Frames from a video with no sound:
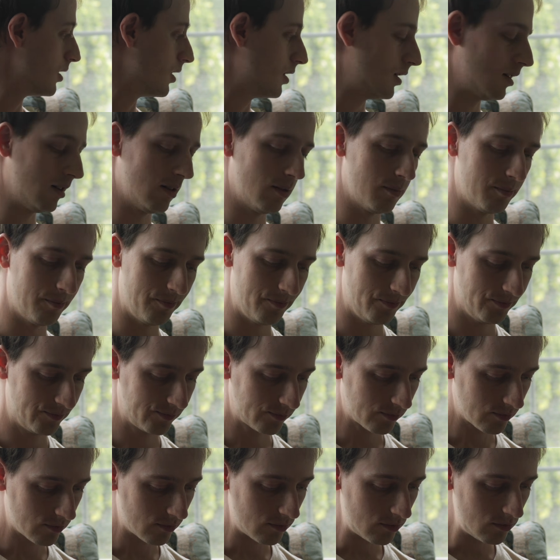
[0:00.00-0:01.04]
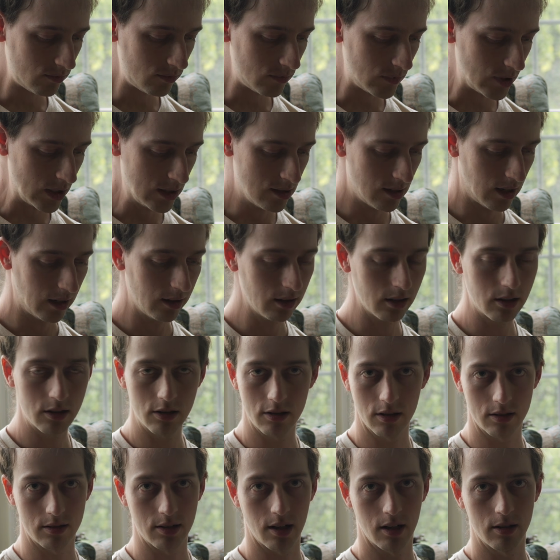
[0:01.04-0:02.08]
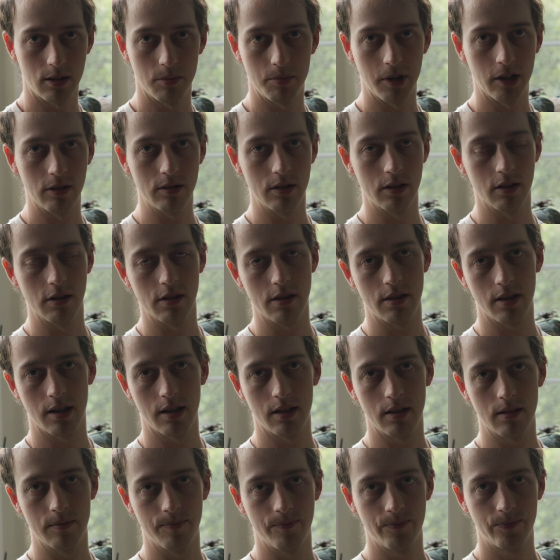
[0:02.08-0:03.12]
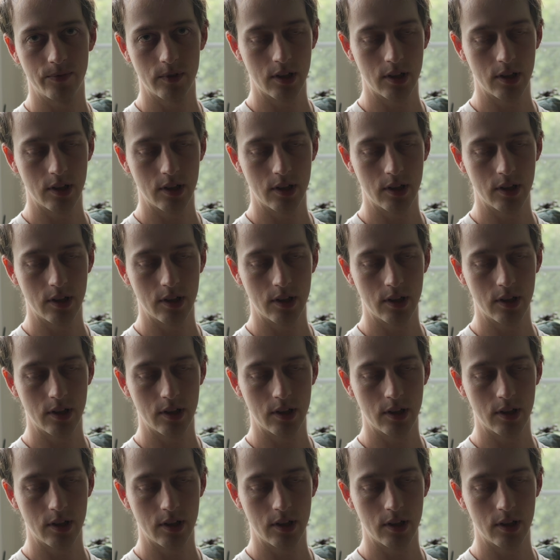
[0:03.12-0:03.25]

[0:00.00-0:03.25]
I learned a ton about urethane